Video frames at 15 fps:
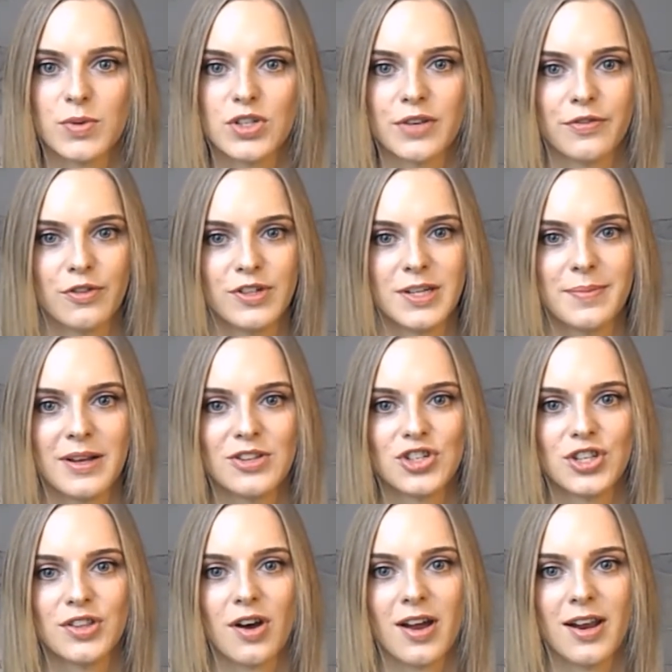which I've already
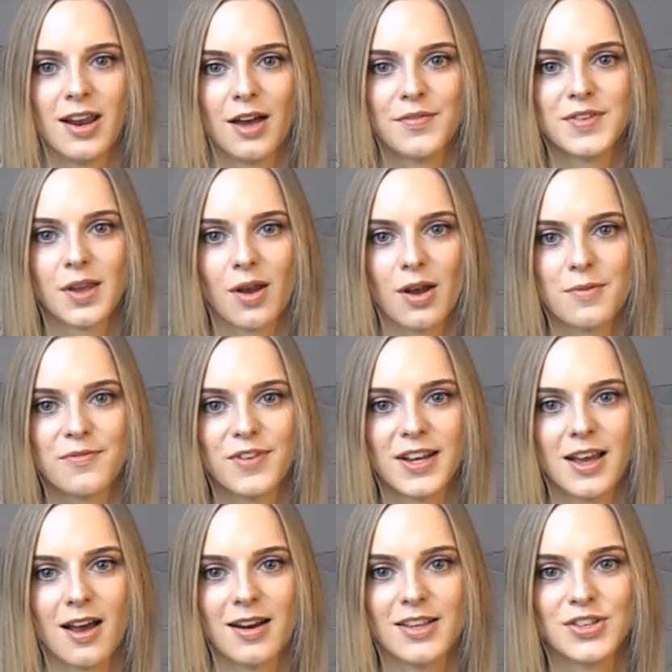mentioned that I love, so hopefully
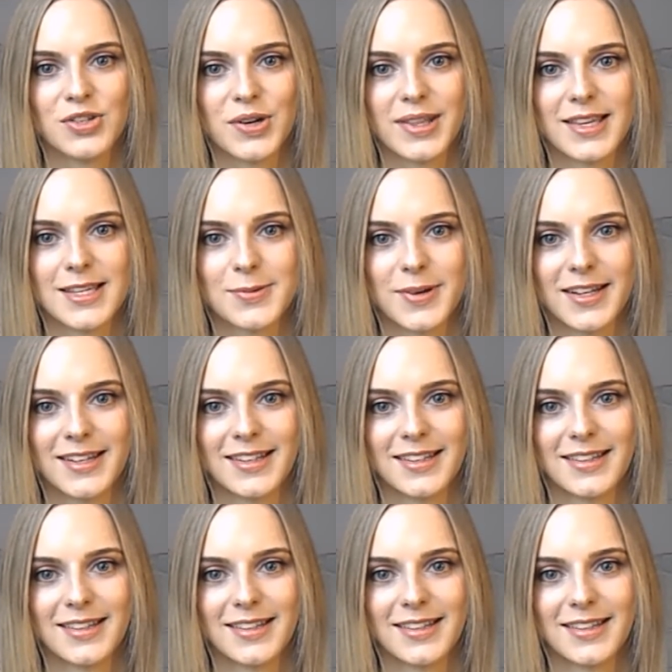I'll enjoy this one.